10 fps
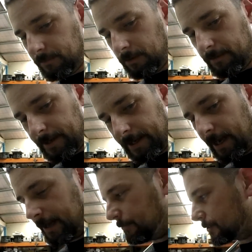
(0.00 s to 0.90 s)
of my
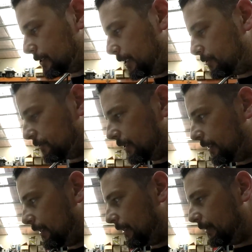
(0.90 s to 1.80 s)
cable scheduling
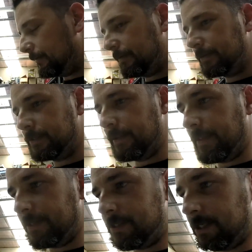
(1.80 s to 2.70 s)
here, and
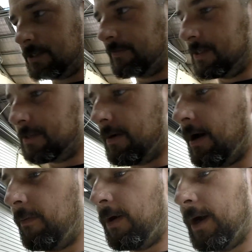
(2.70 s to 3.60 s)
that's just for the
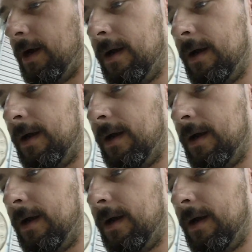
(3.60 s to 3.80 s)
Smartwire.